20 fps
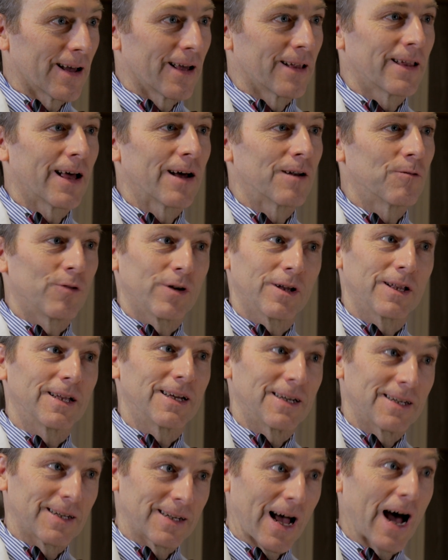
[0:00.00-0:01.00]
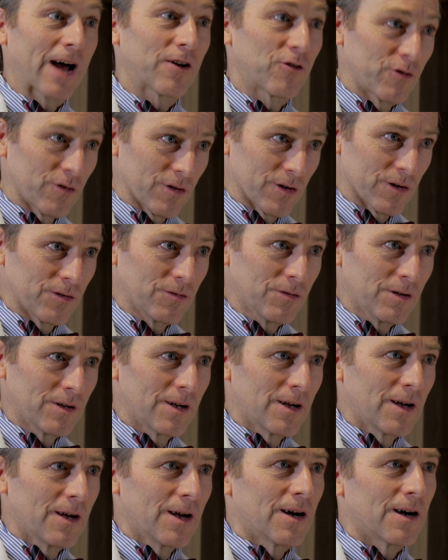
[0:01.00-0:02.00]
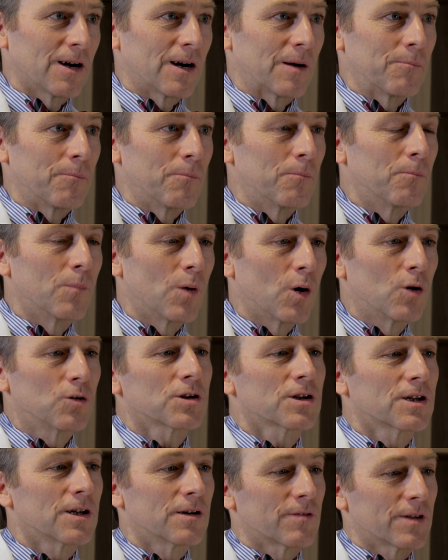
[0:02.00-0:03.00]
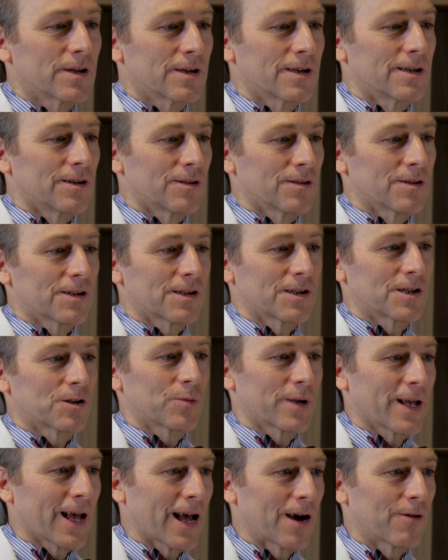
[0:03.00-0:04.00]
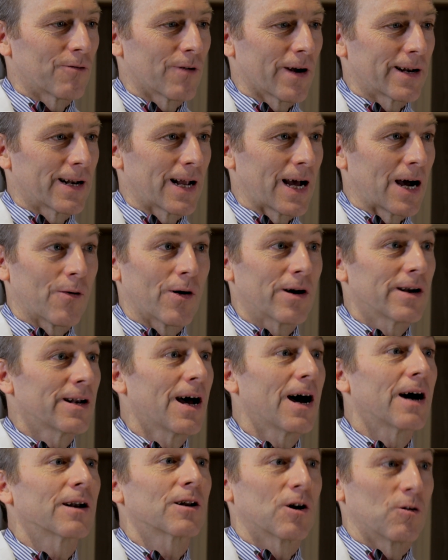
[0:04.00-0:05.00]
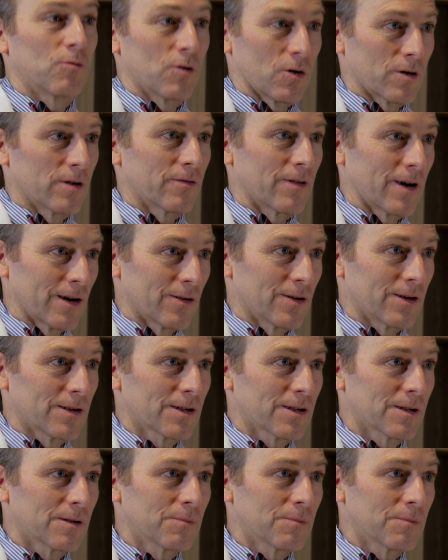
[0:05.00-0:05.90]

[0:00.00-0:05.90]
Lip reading: And that really is not true. Most of the illnesses we have right now are not coronavirus,